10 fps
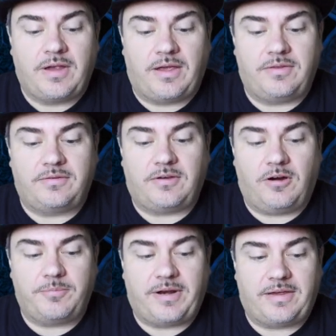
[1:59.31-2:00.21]
And this
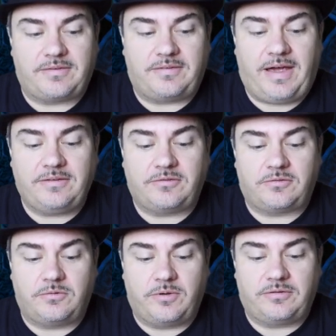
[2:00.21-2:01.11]
carbon has
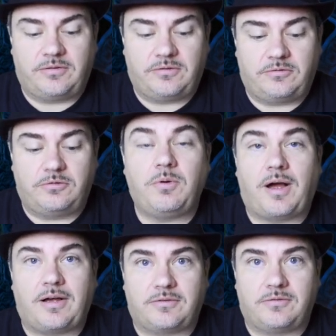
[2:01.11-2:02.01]
attached to it two
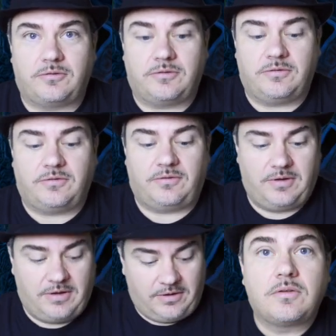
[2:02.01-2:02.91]

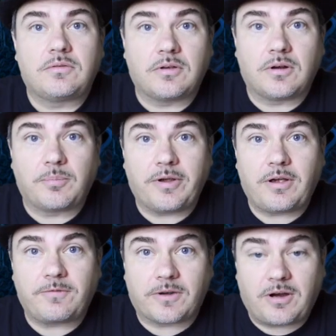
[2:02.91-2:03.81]
oxygens. So you're going to break
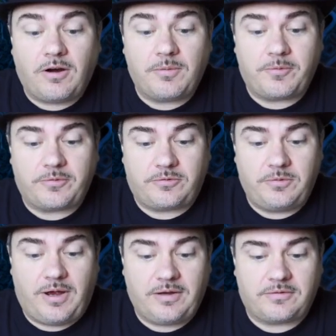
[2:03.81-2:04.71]
off a carbon with
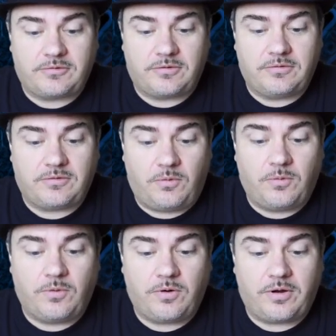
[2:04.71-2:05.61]
two oxygens,
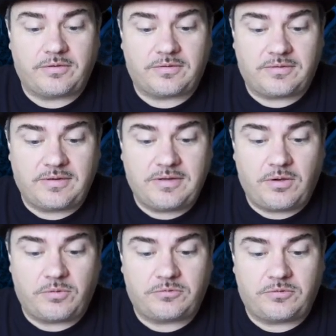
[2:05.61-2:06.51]
or a C
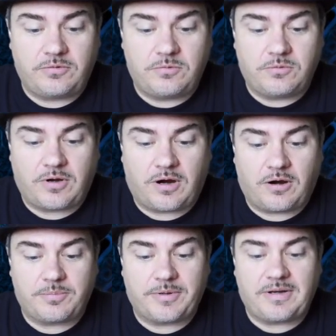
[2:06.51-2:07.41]
O two,
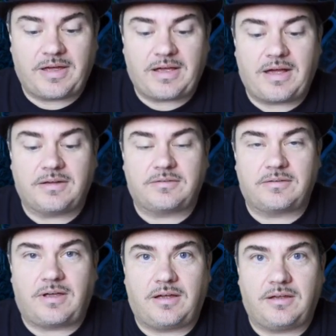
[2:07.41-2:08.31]
carbon
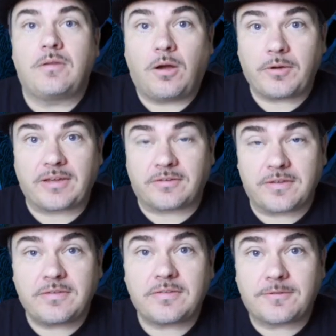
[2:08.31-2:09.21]
dioxide. Okay, so
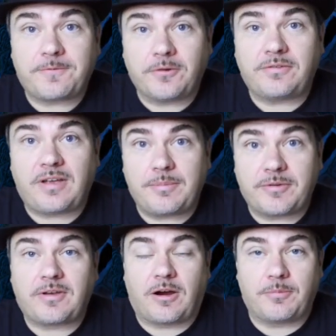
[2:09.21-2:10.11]
this is the first time
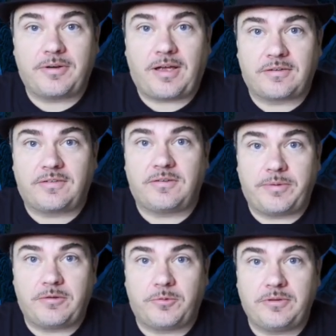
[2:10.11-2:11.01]
as carbon dioxide is
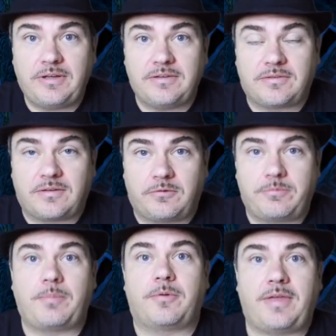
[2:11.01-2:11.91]
being released. And
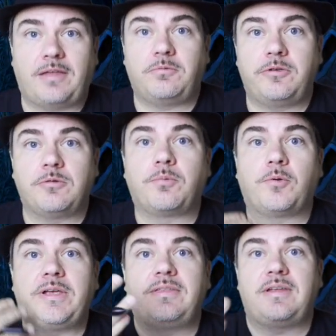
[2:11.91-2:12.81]
remember, that's what you're
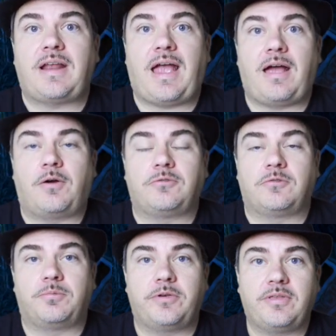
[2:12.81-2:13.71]
breathing out.
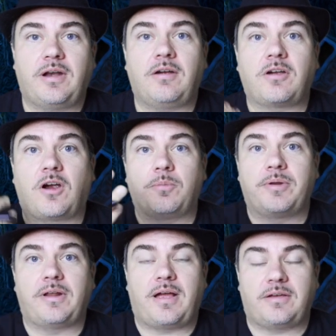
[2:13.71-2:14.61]
You're breathing out
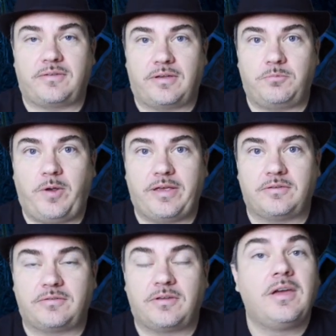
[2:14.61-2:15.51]
carbon dioxide
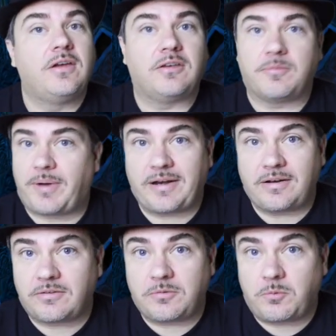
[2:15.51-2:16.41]
waste. Your body
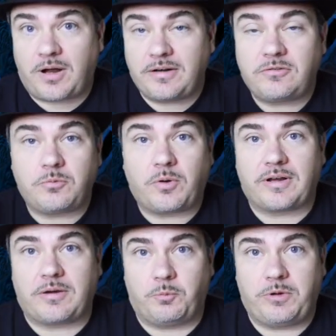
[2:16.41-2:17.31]
doesn't want it. You want
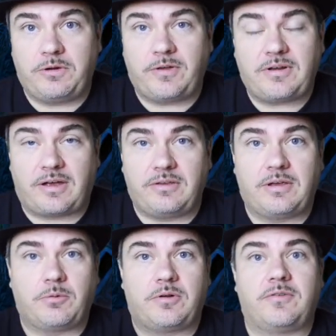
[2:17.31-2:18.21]
to get rid of it. How you
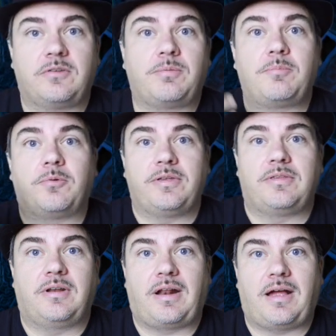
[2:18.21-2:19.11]
get rid of it is by
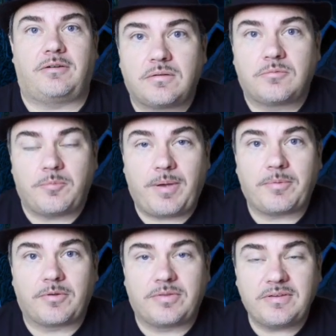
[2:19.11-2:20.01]
breathing it out.
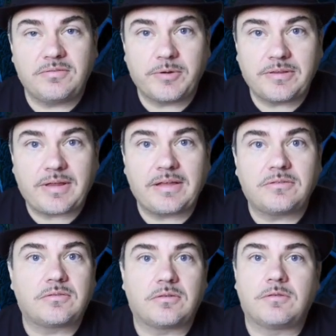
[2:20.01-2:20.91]
Remember, this
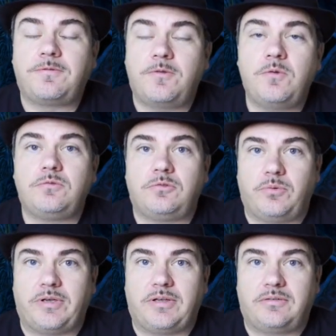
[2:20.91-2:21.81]
relates to the food
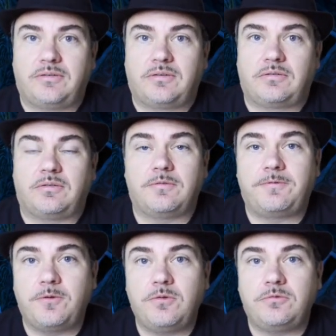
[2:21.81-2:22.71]
you eat. So the
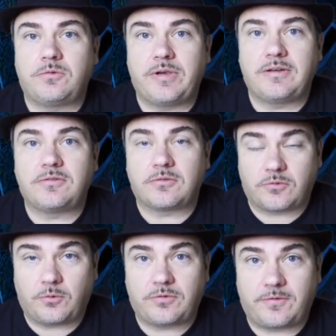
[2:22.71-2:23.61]
food you eat is your
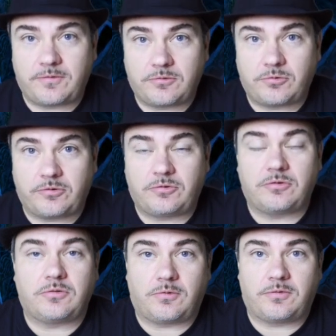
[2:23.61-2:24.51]
source of nutrition,
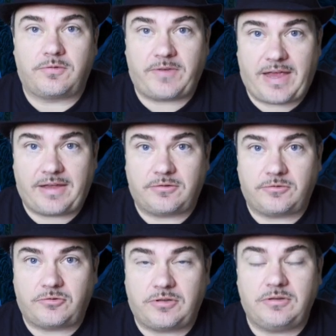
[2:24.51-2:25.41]
your source of
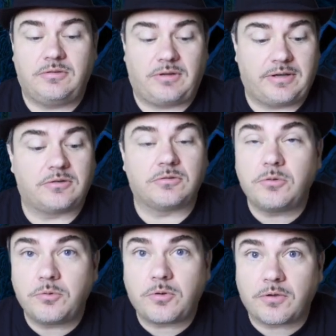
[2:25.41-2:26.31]
energy. Like
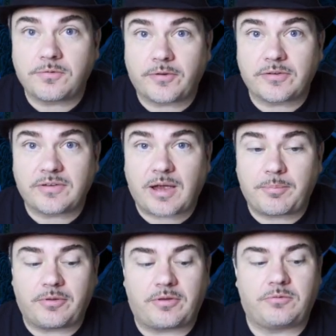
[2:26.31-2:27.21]
glucose, for
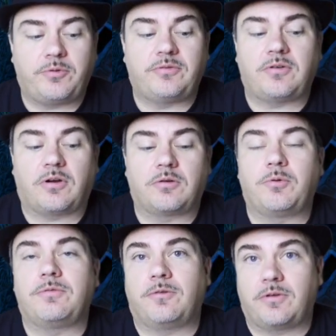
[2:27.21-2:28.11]
example, that's what we started
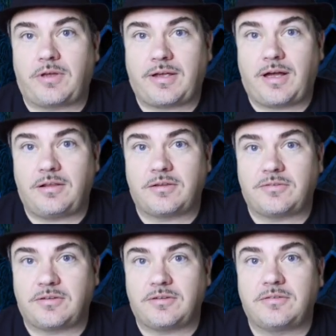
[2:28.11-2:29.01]
with for
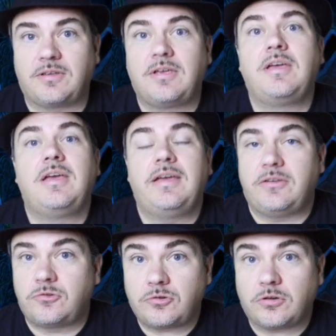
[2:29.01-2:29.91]
glycolysis,
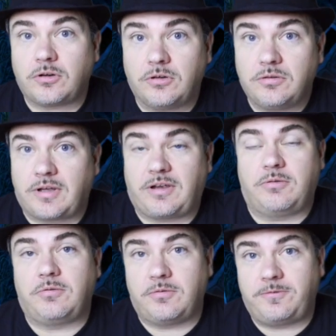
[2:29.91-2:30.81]
is sugar that
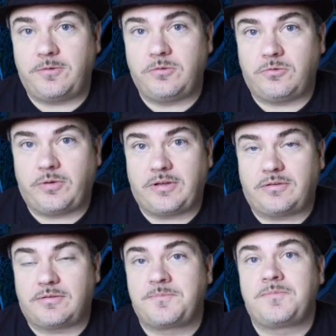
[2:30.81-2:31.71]
comes from the food you
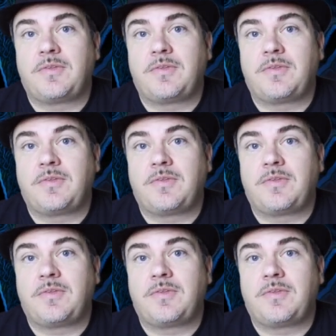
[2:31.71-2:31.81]
eat.